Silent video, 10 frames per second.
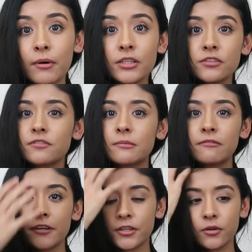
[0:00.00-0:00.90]
wanted to film a
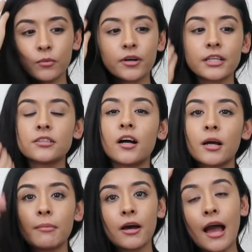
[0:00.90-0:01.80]
video where I talk
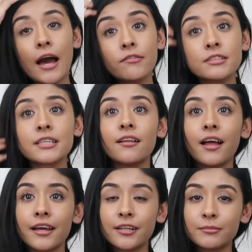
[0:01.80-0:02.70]
about how to sell
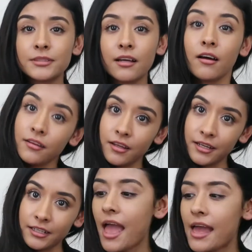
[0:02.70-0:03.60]
items
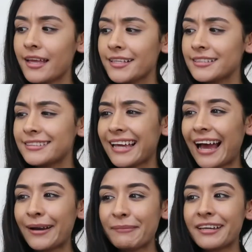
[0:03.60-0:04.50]
online and
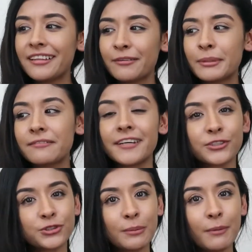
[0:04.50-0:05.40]
how to make a little bit of
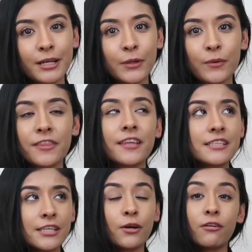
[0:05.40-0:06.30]
extra money with
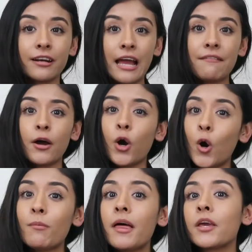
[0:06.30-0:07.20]
things that you already have at
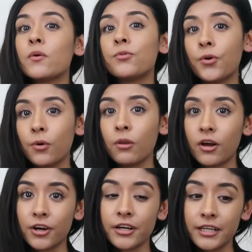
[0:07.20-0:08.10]
home that you no
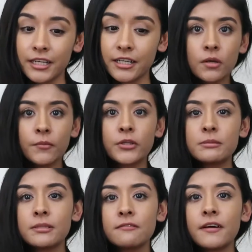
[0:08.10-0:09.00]
longer need. So I'm going to
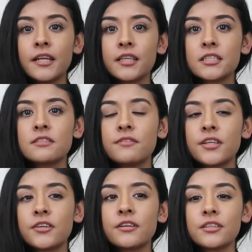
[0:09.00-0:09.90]
be dividing this
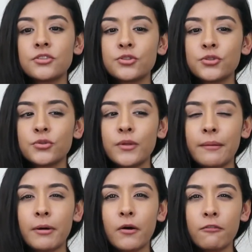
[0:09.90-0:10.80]
video into
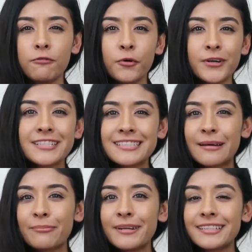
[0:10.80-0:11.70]
about 4
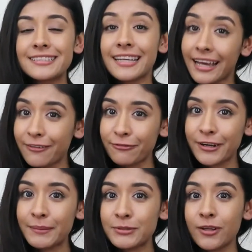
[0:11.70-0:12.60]
separate time
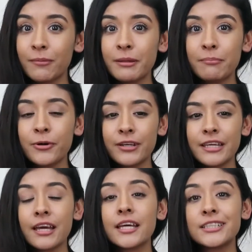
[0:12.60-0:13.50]
frames, so I'll be
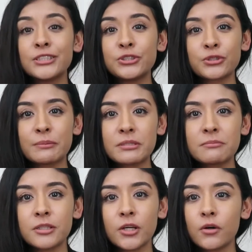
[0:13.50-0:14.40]
putting in the description
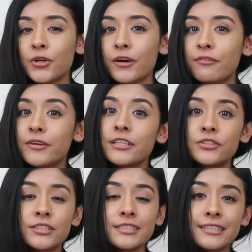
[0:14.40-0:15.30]
below. So if you're
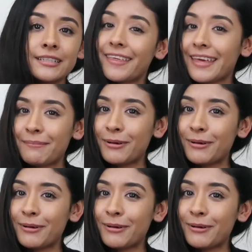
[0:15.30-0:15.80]
interested, then keep